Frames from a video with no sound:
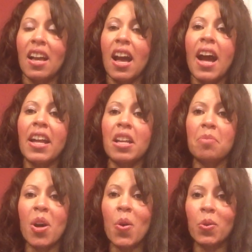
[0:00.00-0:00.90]
I am
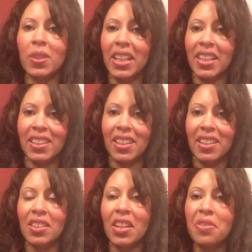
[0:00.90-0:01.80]
holy,
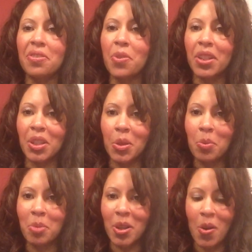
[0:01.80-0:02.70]
therefore you
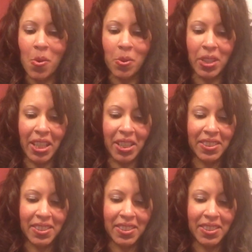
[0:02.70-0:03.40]
be holy.